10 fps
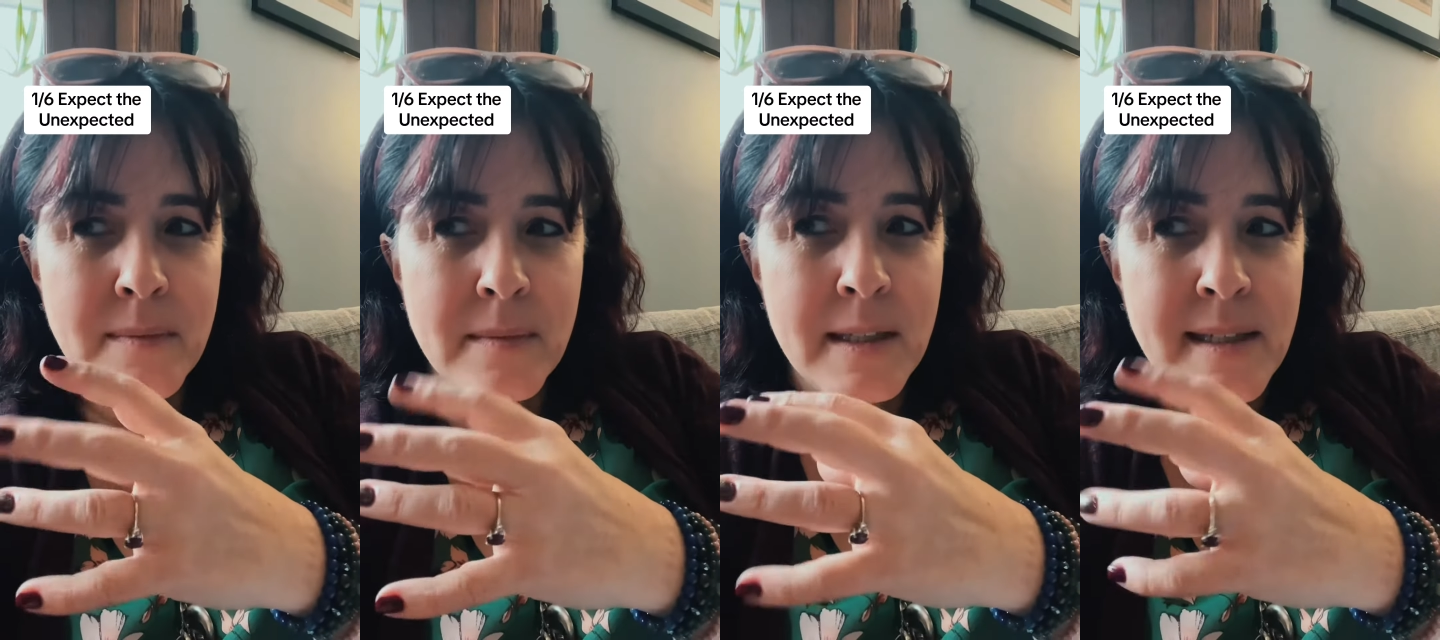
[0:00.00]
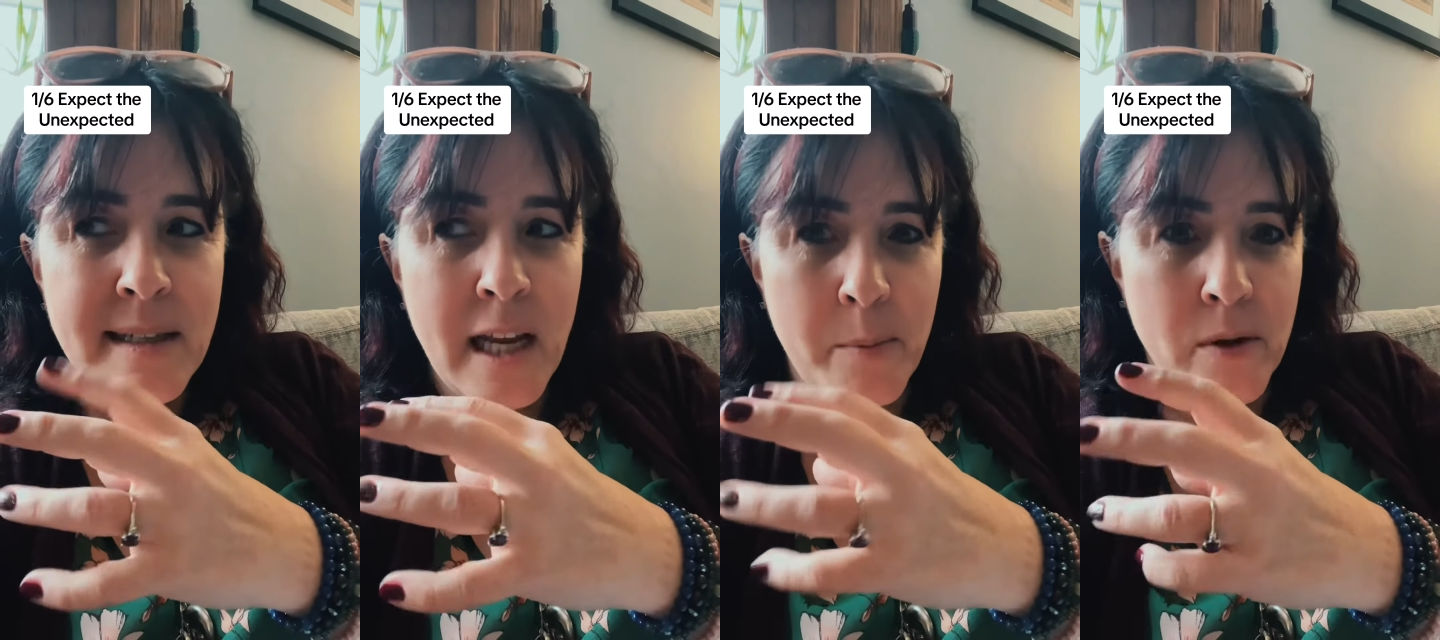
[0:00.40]

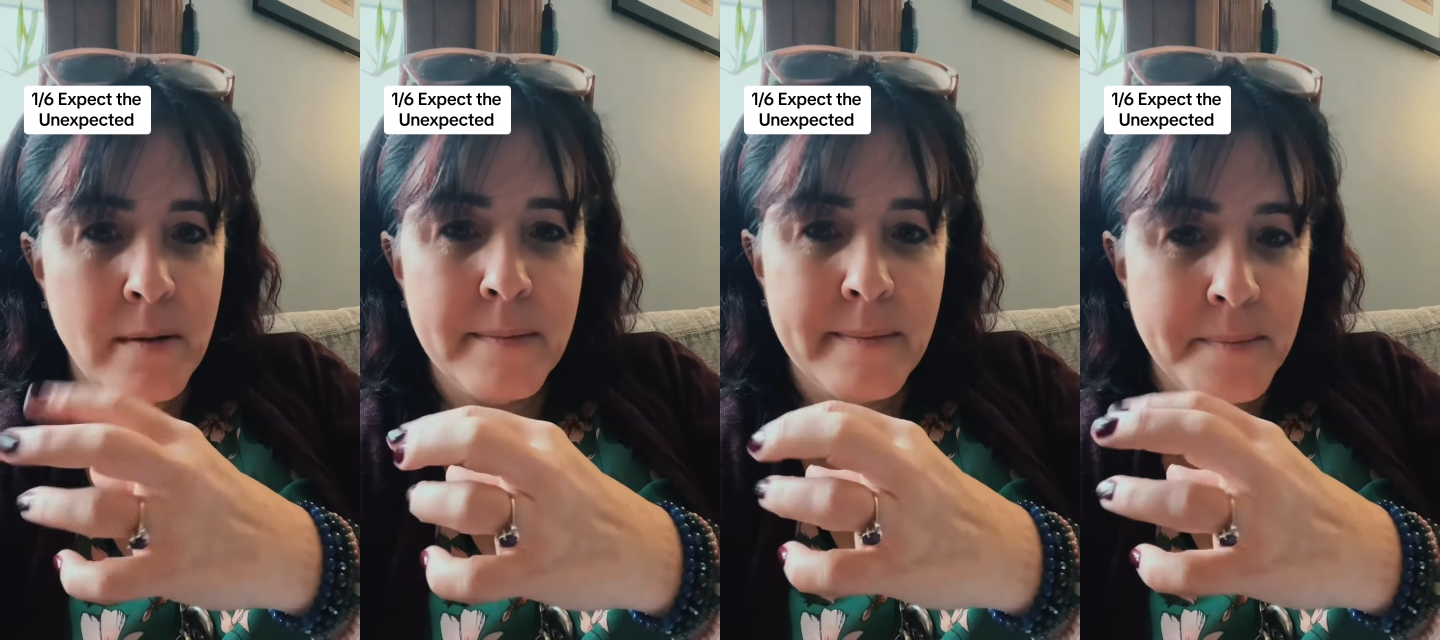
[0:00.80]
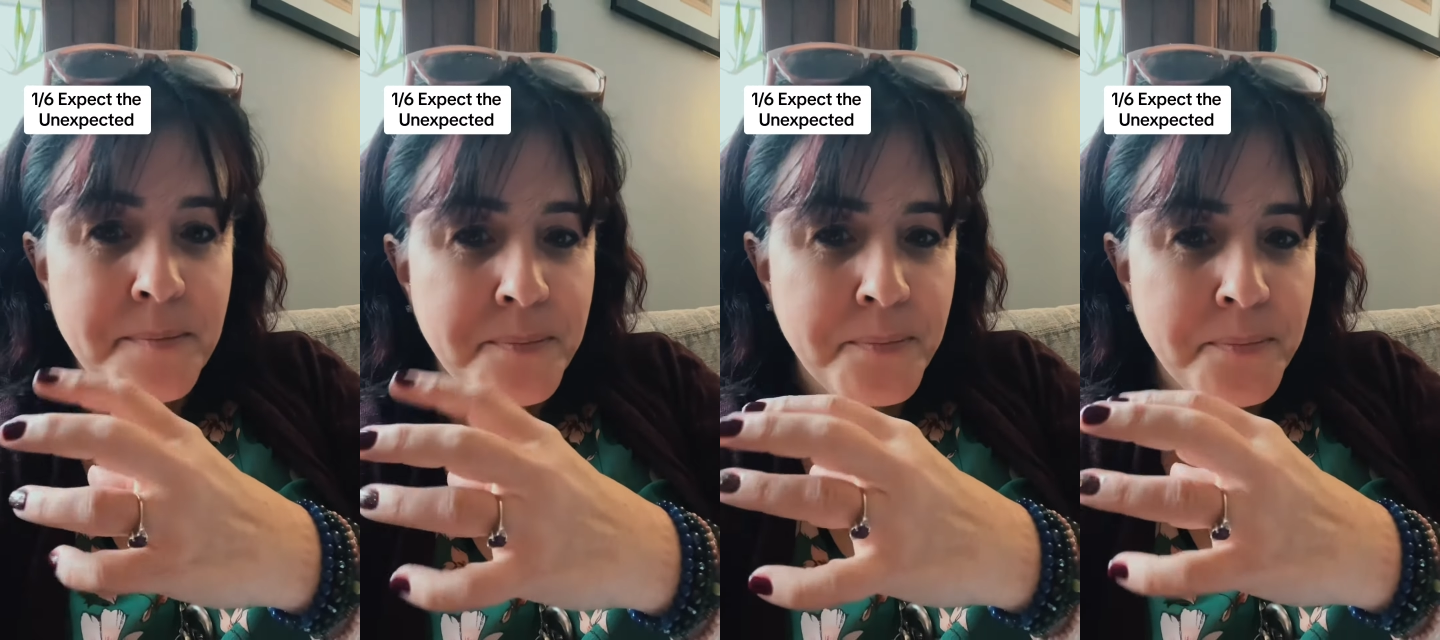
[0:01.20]
stable?
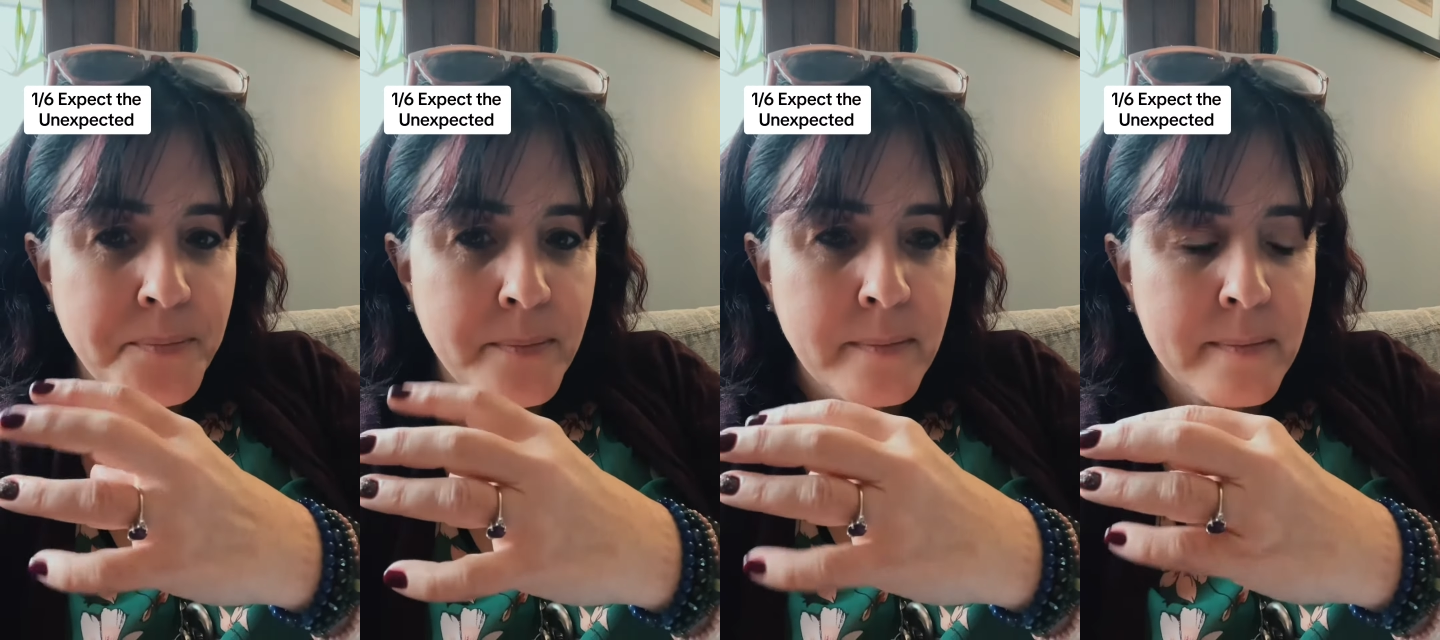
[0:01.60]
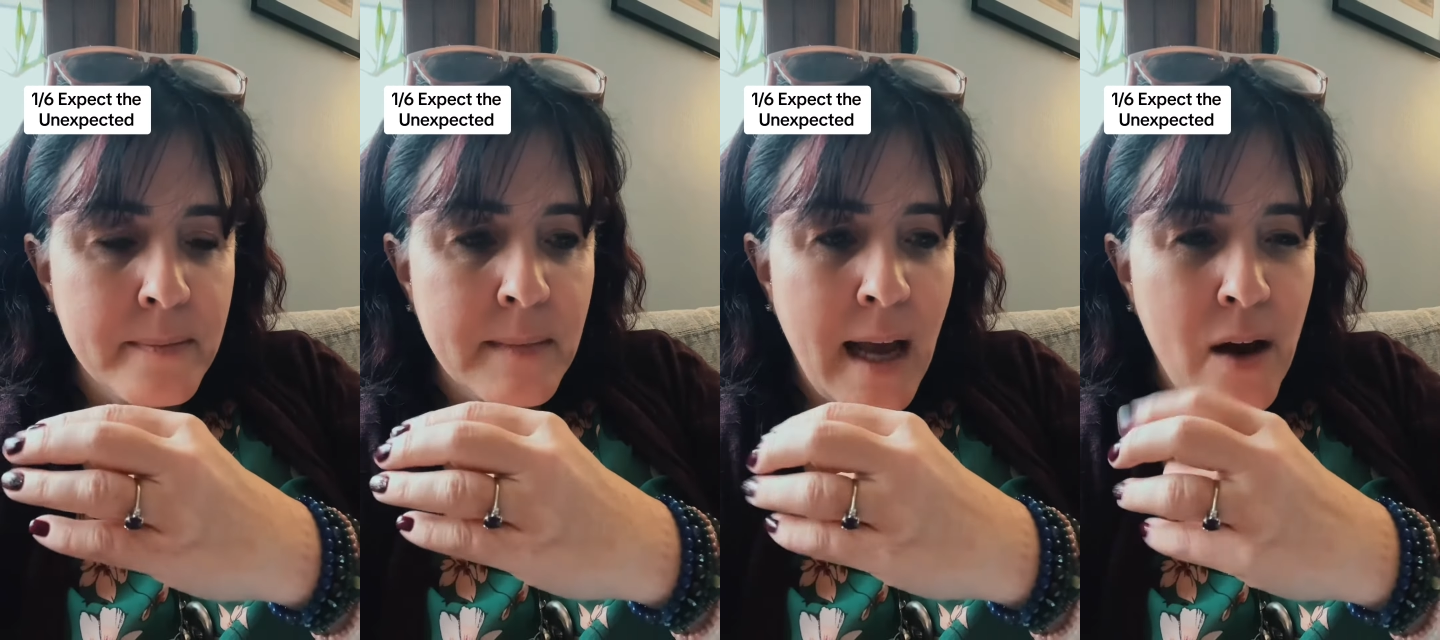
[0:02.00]

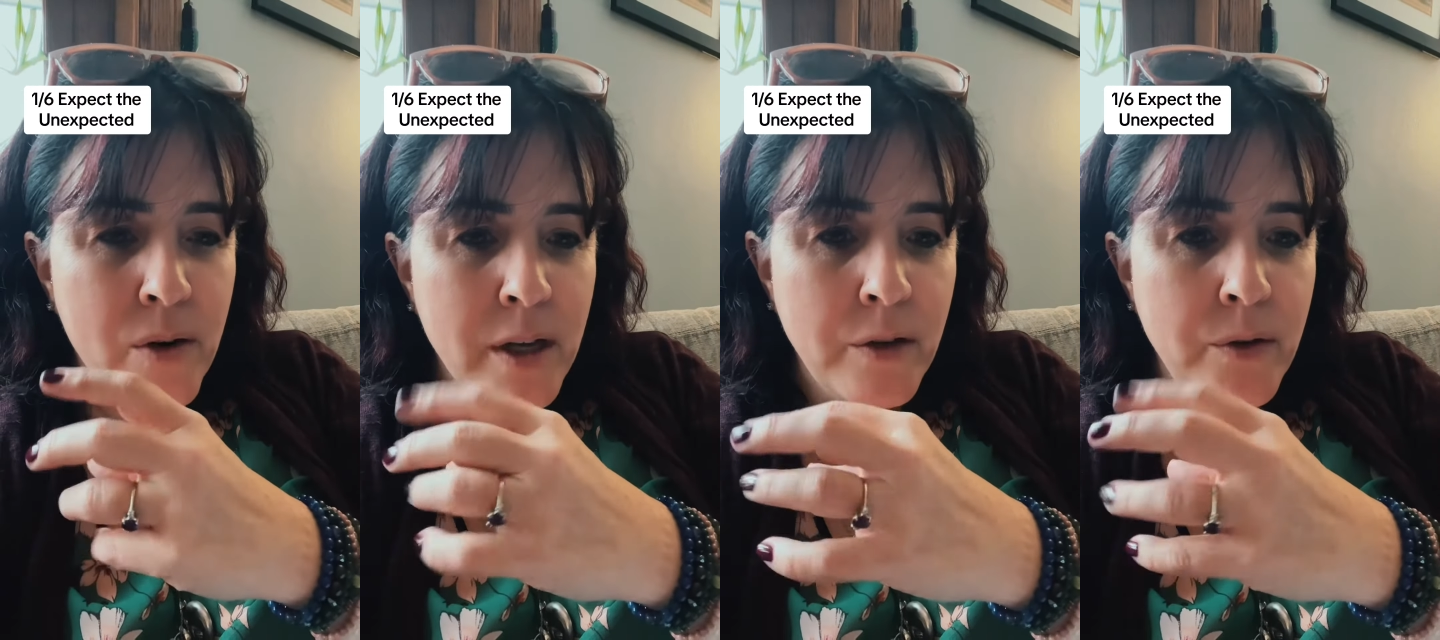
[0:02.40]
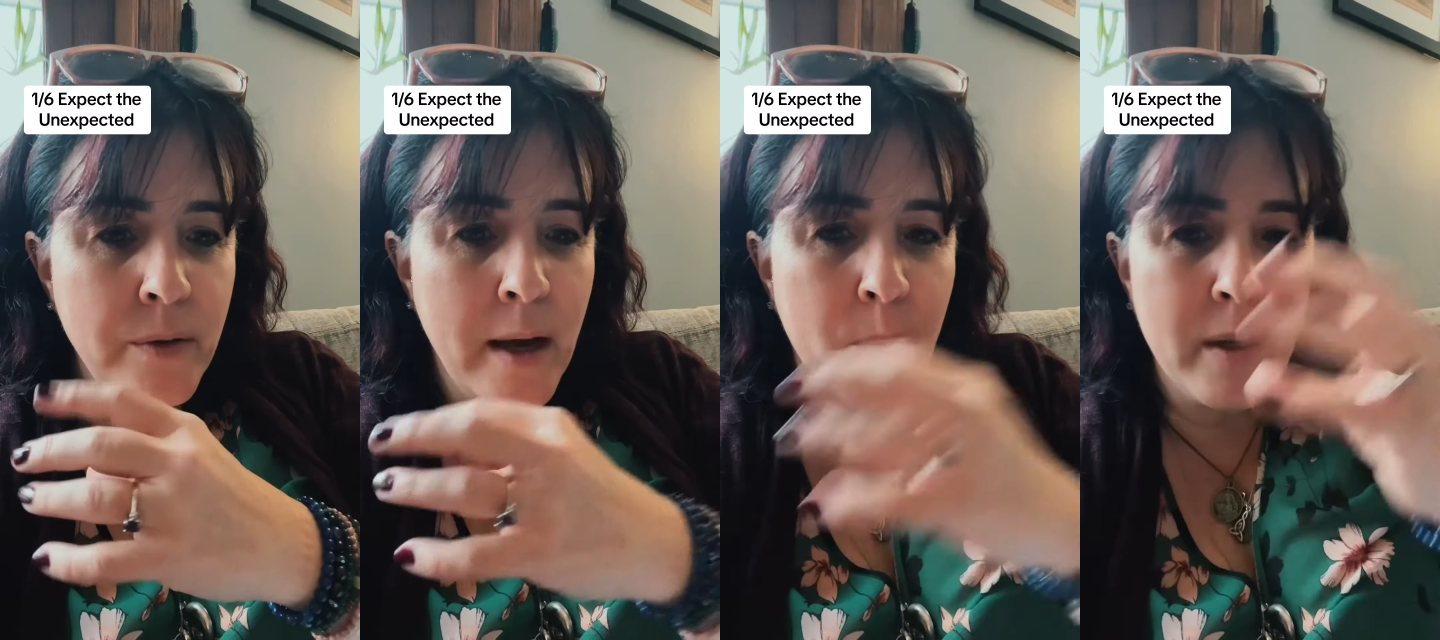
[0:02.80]
How can you do that?